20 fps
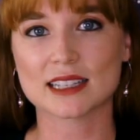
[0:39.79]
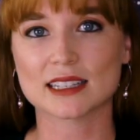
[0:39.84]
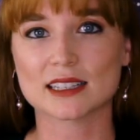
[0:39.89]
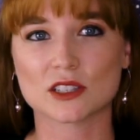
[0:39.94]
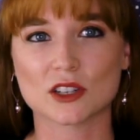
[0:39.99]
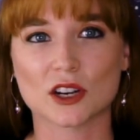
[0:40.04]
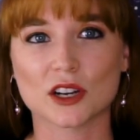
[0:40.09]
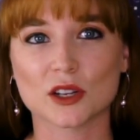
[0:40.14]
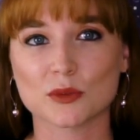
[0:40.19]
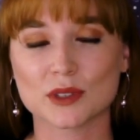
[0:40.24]
get
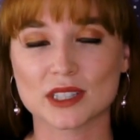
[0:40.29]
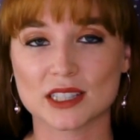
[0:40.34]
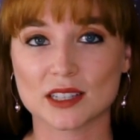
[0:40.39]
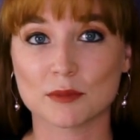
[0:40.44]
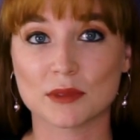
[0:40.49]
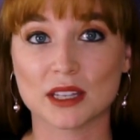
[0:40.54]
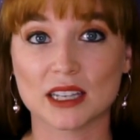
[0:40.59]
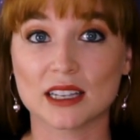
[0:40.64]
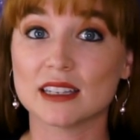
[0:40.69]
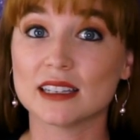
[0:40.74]
started with
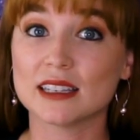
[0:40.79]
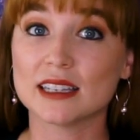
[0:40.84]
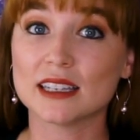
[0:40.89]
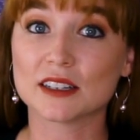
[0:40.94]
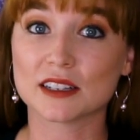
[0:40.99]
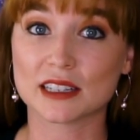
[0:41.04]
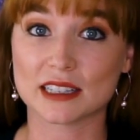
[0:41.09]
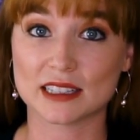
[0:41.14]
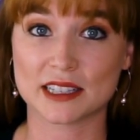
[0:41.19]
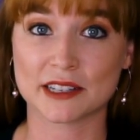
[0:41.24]
something
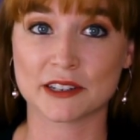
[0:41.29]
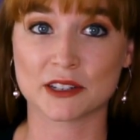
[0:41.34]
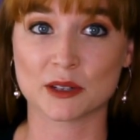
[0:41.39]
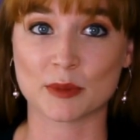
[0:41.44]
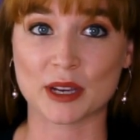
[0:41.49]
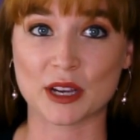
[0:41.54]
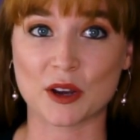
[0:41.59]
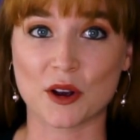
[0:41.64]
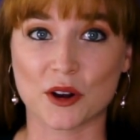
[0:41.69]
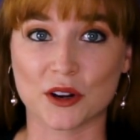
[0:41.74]
near and dear to
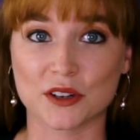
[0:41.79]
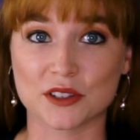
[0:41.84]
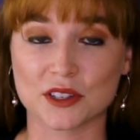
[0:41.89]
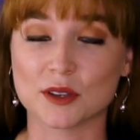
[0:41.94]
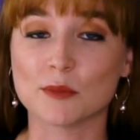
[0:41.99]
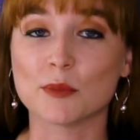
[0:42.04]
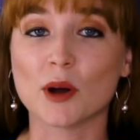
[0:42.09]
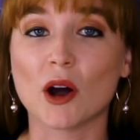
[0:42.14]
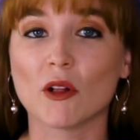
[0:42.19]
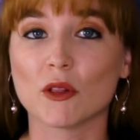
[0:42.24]
my heart, the
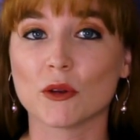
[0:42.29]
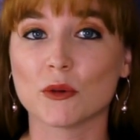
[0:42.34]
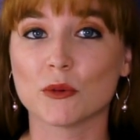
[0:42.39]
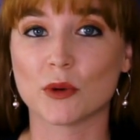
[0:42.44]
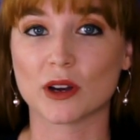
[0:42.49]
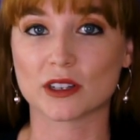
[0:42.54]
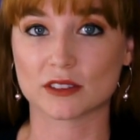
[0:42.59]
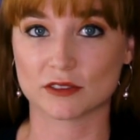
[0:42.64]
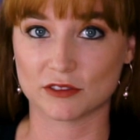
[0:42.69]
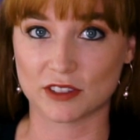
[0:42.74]
Apollo
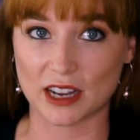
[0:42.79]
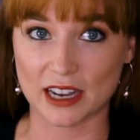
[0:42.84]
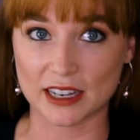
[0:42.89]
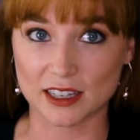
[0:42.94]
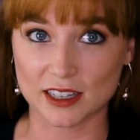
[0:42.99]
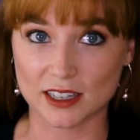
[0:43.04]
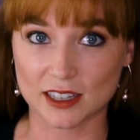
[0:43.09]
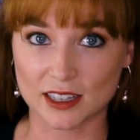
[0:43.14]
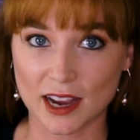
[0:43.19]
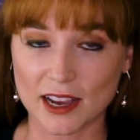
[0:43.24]
1
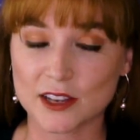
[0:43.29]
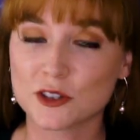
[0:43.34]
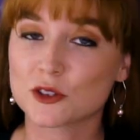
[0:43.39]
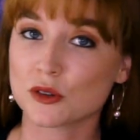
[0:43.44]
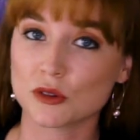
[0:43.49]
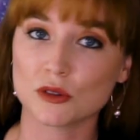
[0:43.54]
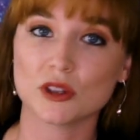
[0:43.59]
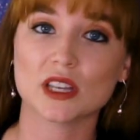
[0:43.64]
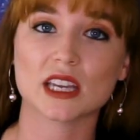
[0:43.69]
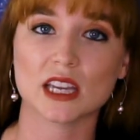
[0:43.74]
fire. I
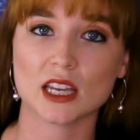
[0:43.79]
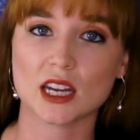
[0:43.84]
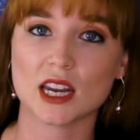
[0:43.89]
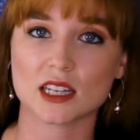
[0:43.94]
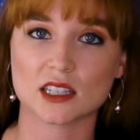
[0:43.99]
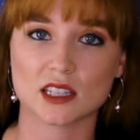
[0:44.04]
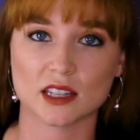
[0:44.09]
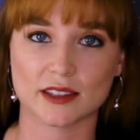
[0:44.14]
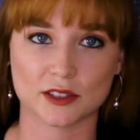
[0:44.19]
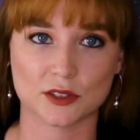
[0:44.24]
truly
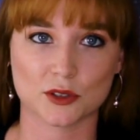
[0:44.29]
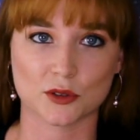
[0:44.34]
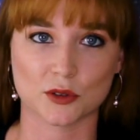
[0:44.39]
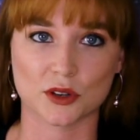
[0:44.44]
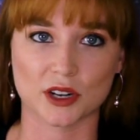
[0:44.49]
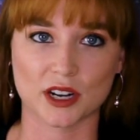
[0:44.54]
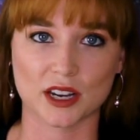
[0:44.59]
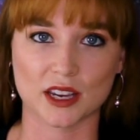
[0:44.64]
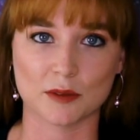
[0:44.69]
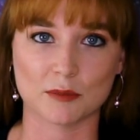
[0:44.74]
connect to the
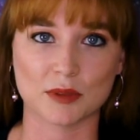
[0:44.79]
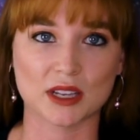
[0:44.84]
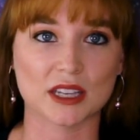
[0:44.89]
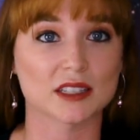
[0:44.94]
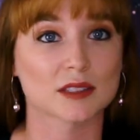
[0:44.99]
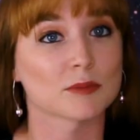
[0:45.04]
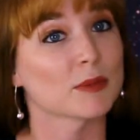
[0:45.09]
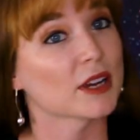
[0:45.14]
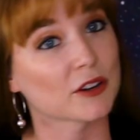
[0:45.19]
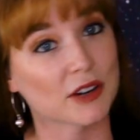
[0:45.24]
story
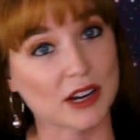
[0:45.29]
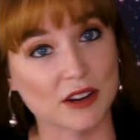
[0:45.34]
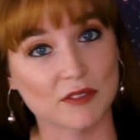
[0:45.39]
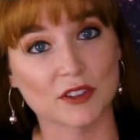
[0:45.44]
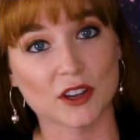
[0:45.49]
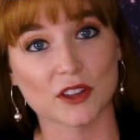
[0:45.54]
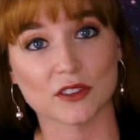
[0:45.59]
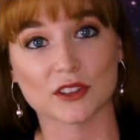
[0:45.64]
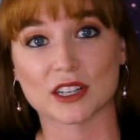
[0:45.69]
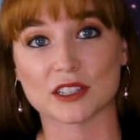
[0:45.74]
because my
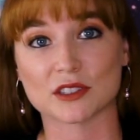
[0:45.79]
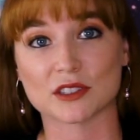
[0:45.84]
grandfather,